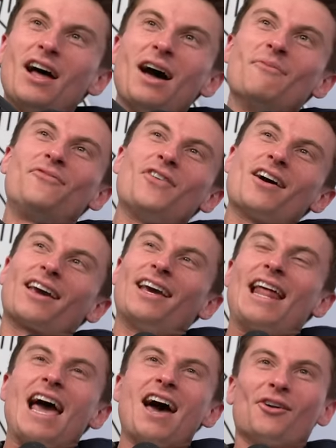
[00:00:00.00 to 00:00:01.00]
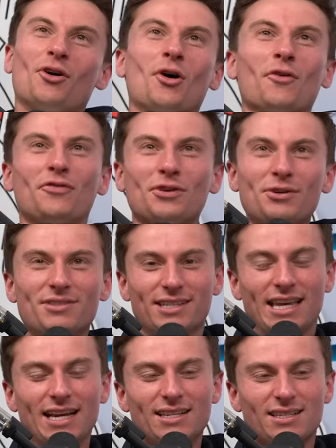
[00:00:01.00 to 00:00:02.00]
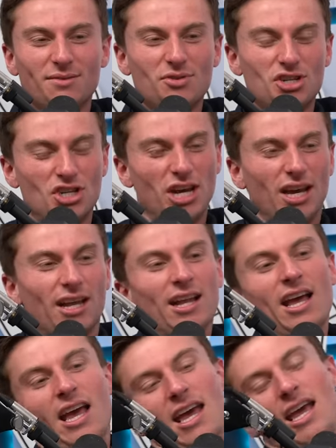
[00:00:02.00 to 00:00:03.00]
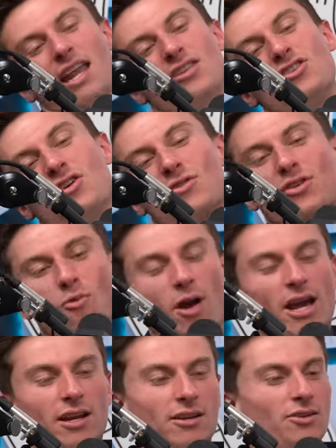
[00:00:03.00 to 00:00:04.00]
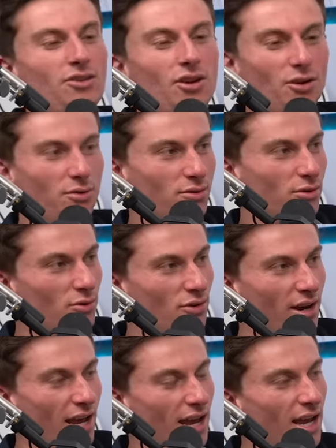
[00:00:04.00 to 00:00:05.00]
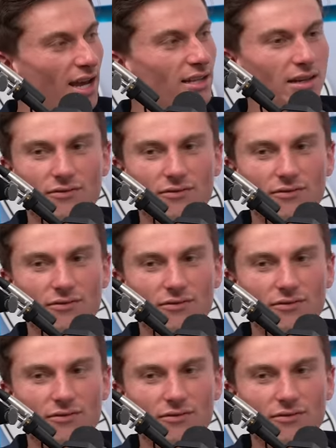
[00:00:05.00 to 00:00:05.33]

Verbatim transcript: I'm fucking at Whole Foods getting some shit. And you know when you're waiting, you just don't know what to do with your hands. Yep.